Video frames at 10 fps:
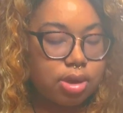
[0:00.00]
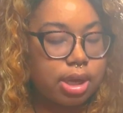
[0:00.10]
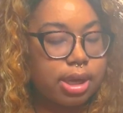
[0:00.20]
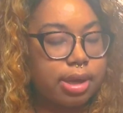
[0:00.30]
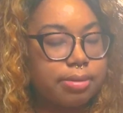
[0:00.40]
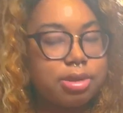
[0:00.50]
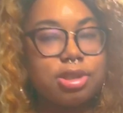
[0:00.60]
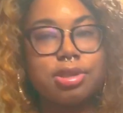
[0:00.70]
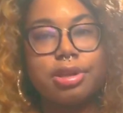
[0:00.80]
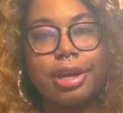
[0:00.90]
okay
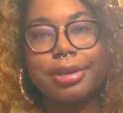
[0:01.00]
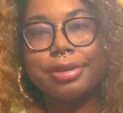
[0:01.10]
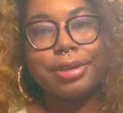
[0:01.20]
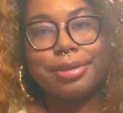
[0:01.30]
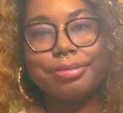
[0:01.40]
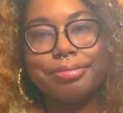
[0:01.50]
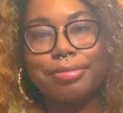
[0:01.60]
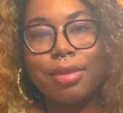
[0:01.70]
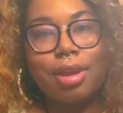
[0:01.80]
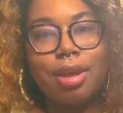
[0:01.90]
just like nothing
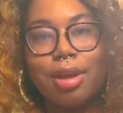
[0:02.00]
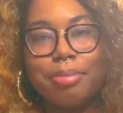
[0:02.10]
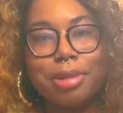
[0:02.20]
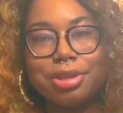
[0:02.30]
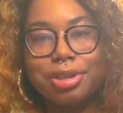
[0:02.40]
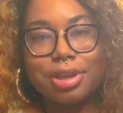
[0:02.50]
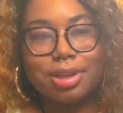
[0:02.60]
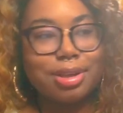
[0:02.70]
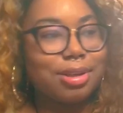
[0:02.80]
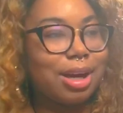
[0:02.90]
bunch of
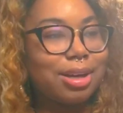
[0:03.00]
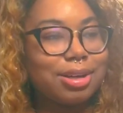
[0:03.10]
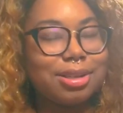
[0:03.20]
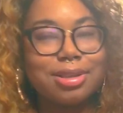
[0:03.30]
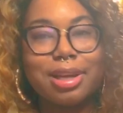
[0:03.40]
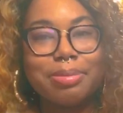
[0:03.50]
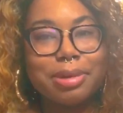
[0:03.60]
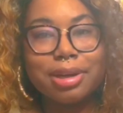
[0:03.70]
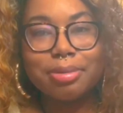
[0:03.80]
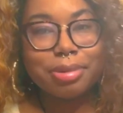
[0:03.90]
nothing i could have just kept
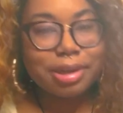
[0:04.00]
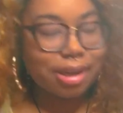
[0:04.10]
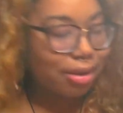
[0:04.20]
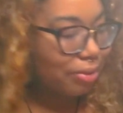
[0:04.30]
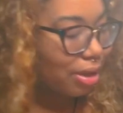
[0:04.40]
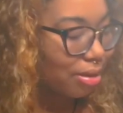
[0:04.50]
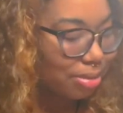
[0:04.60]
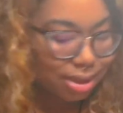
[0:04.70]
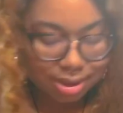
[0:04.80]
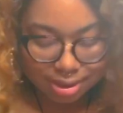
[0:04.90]
it in a pretty envelope
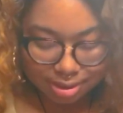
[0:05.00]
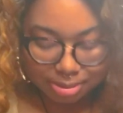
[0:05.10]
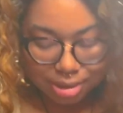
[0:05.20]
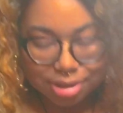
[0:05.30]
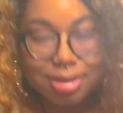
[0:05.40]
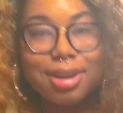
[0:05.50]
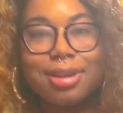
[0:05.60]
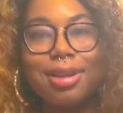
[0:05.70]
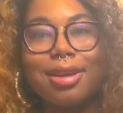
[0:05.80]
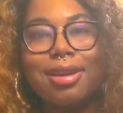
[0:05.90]
because it's a bunch of
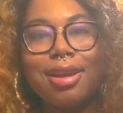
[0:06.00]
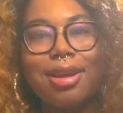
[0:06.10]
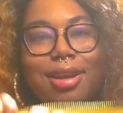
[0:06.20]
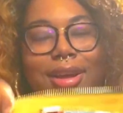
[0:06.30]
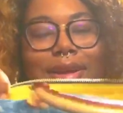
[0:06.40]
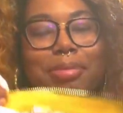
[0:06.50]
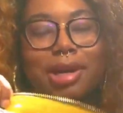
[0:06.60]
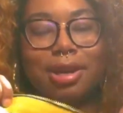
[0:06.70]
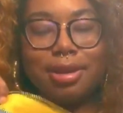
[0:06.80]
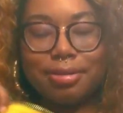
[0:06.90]
nothing
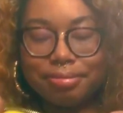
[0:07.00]
but